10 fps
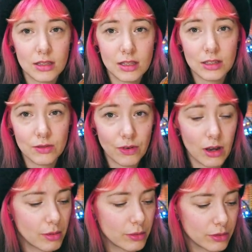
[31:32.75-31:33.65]
This
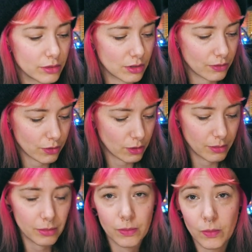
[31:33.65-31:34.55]
fibre was
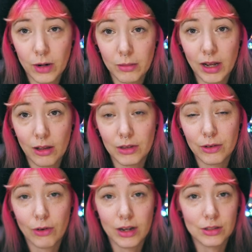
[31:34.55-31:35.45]
from one of my lovely
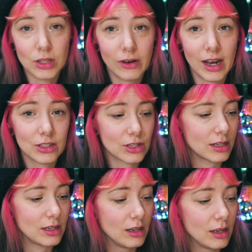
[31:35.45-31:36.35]
friends who
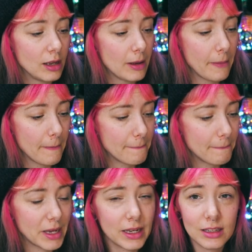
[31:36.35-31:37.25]
actually
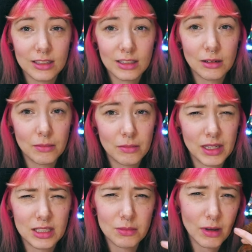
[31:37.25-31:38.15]

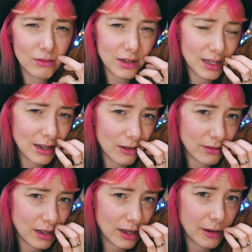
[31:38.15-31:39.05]
makes my really
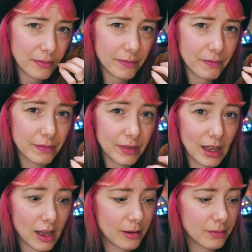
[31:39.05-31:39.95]
lovely
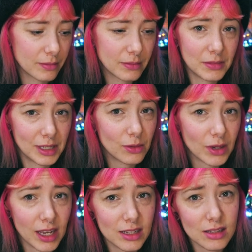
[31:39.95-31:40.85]
needle
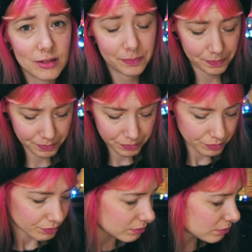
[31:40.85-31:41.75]
case.
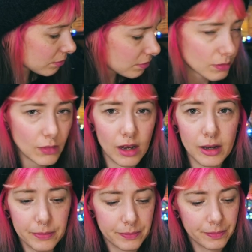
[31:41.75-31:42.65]

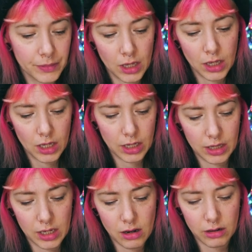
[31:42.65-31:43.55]
And
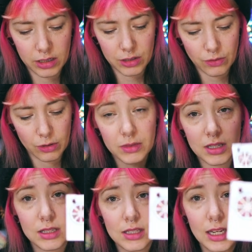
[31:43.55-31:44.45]
the yarn is from
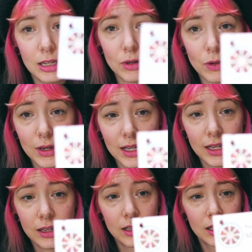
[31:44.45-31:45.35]
Seely McWheely.